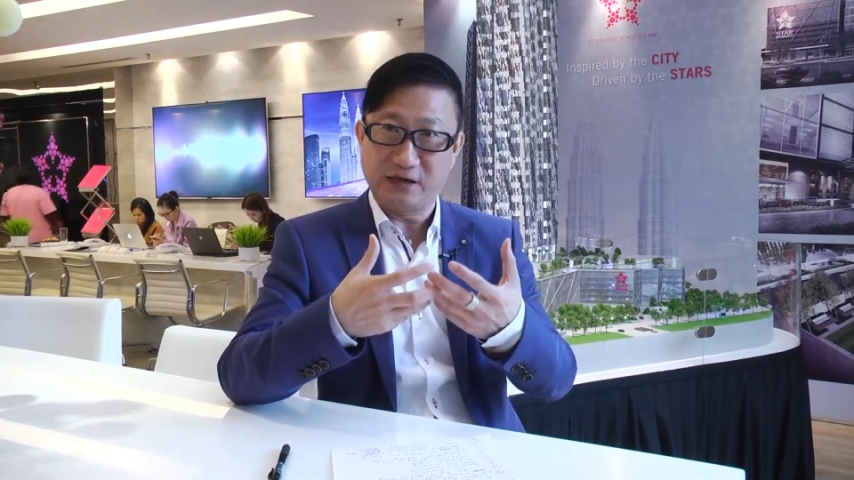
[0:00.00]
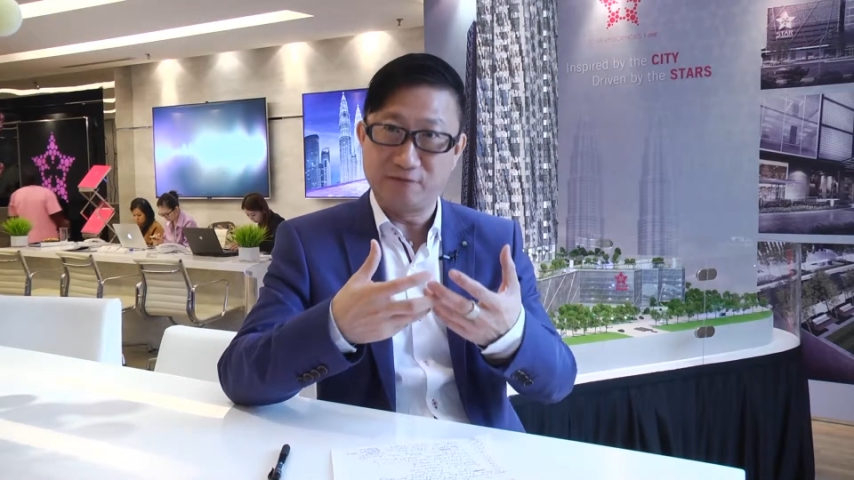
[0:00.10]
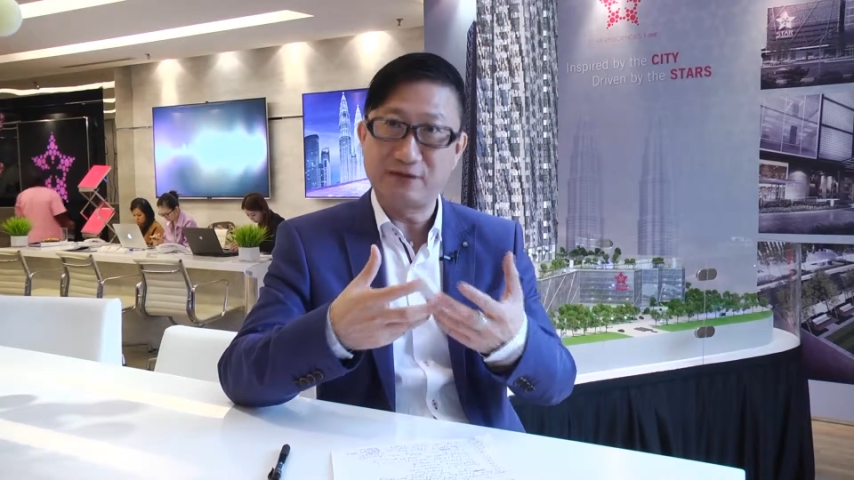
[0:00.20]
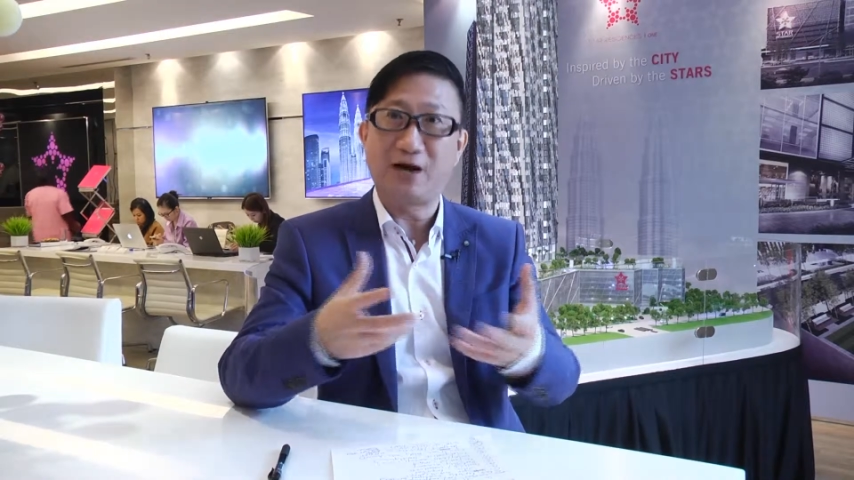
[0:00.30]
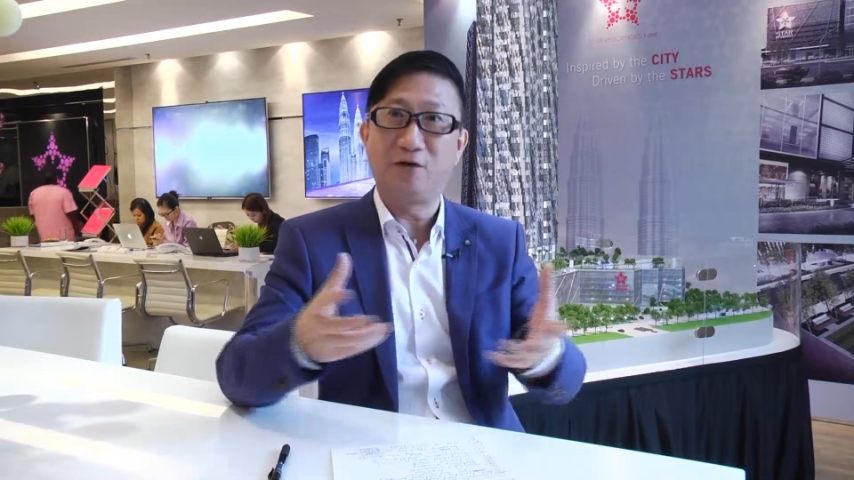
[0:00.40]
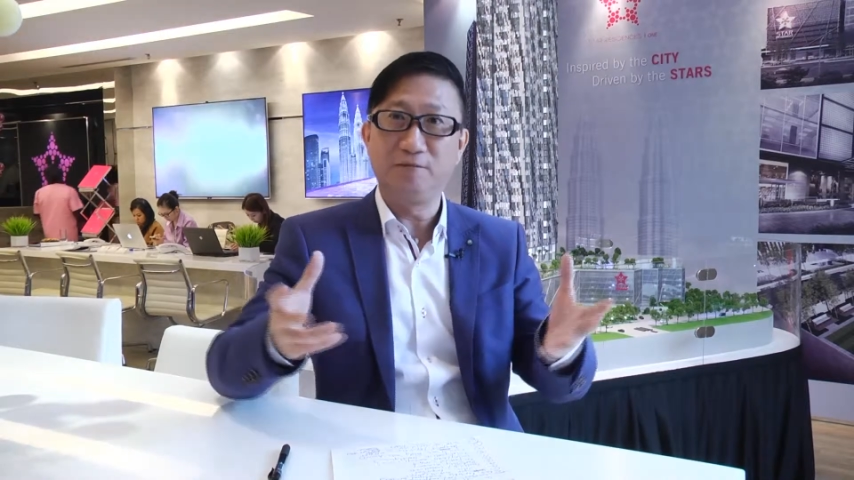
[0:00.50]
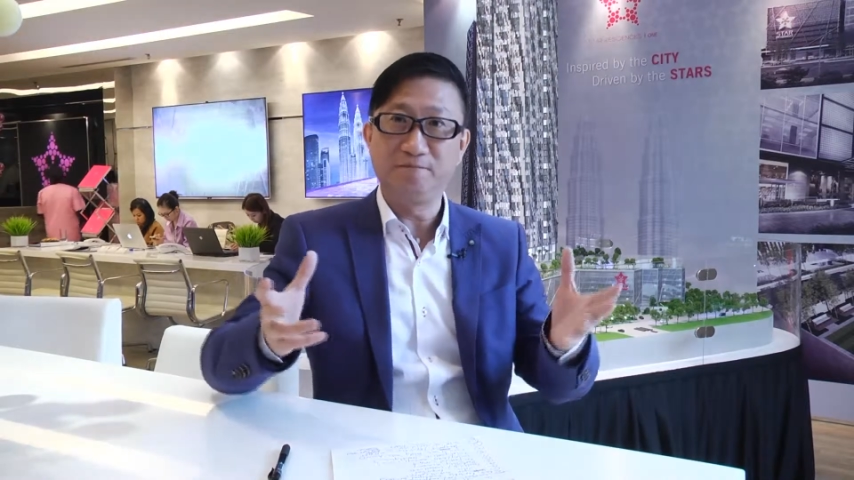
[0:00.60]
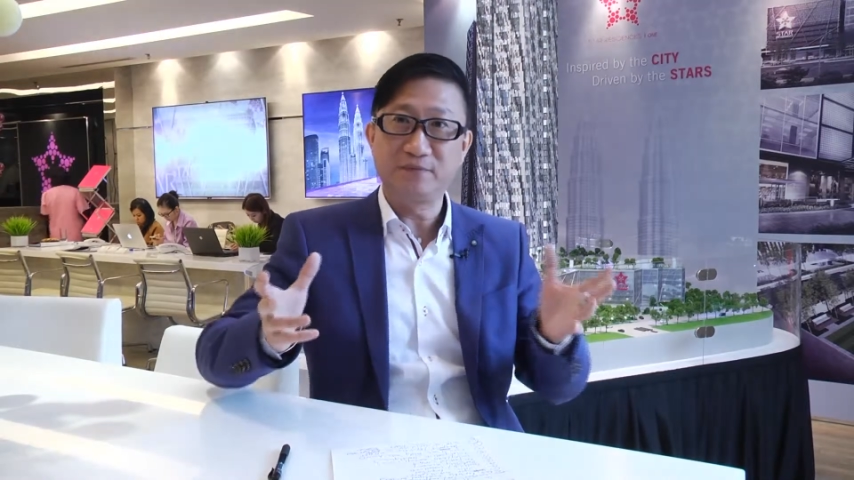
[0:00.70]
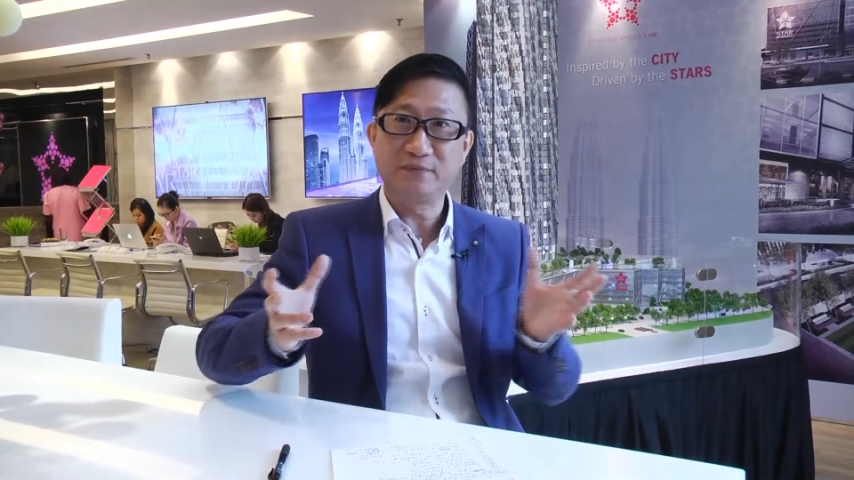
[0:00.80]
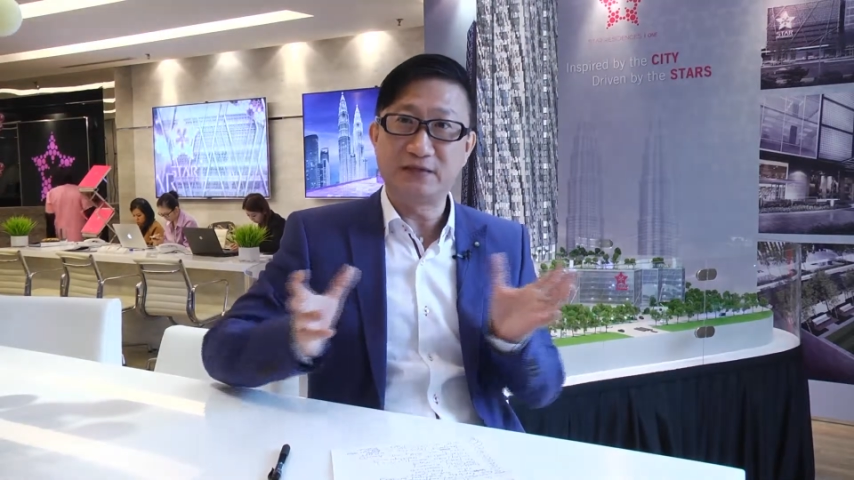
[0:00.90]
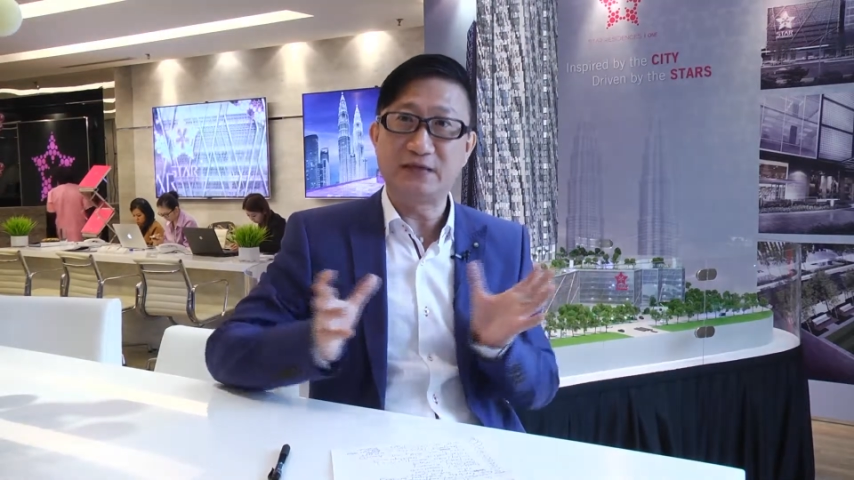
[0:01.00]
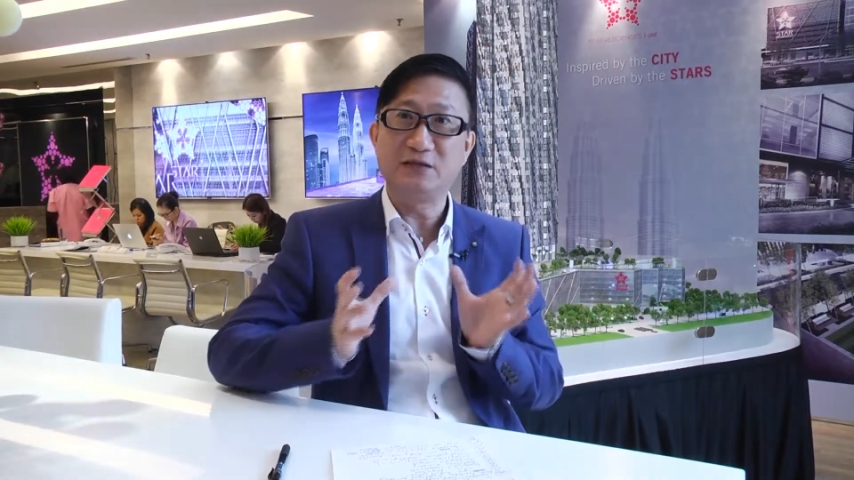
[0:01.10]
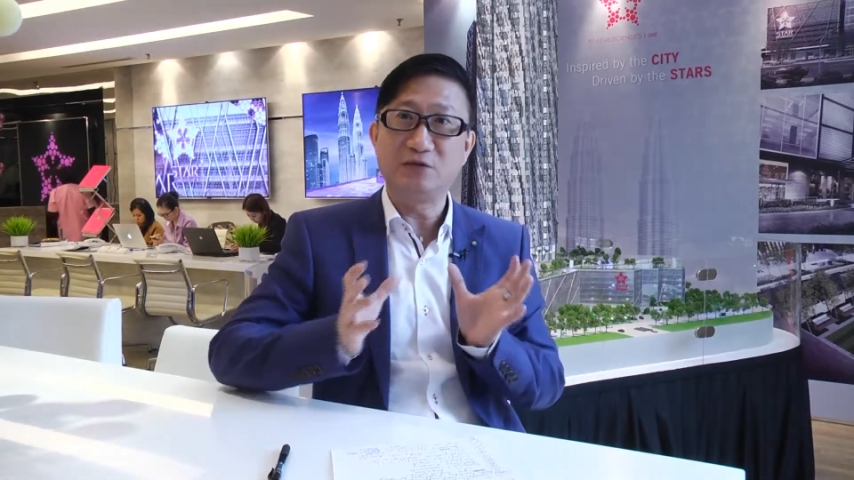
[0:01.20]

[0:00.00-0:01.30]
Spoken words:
around the